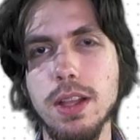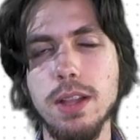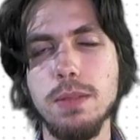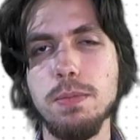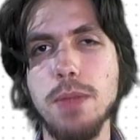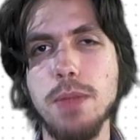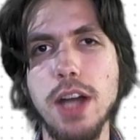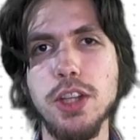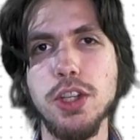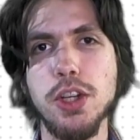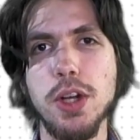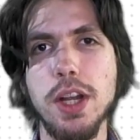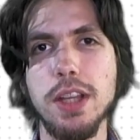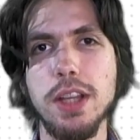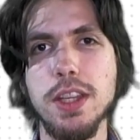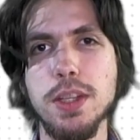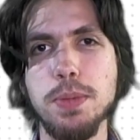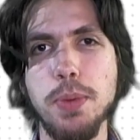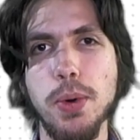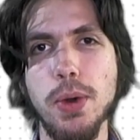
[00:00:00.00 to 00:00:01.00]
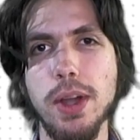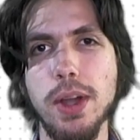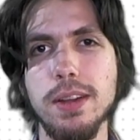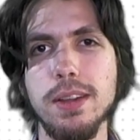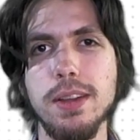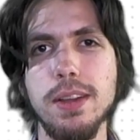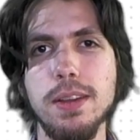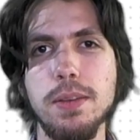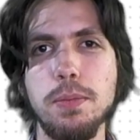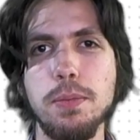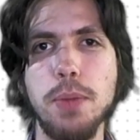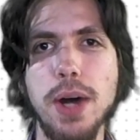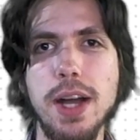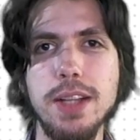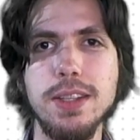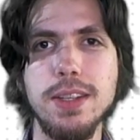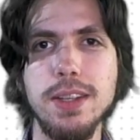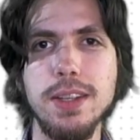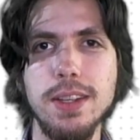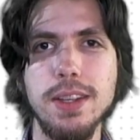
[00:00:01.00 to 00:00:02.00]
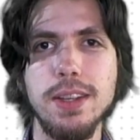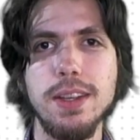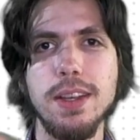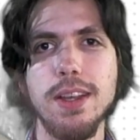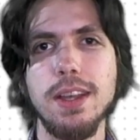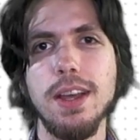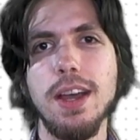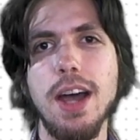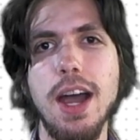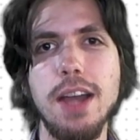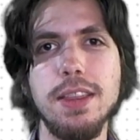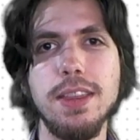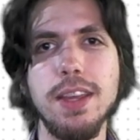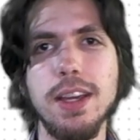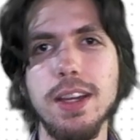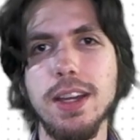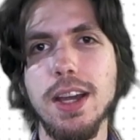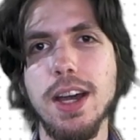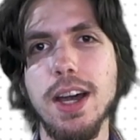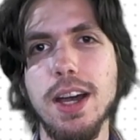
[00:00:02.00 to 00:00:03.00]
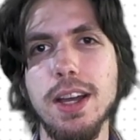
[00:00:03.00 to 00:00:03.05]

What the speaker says: Not sure at this point, but I think